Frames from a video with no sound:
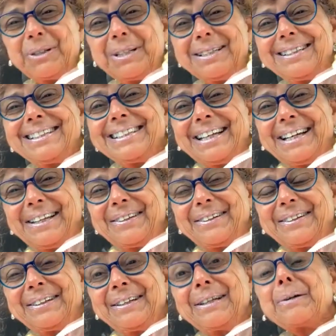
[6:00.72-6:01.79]
join
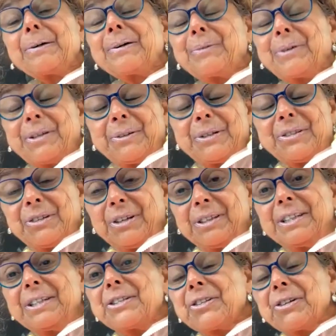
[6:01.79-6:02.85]
together, whether it's
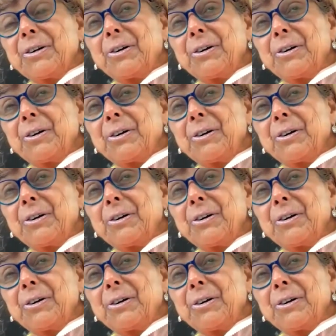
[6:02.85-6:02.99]
on this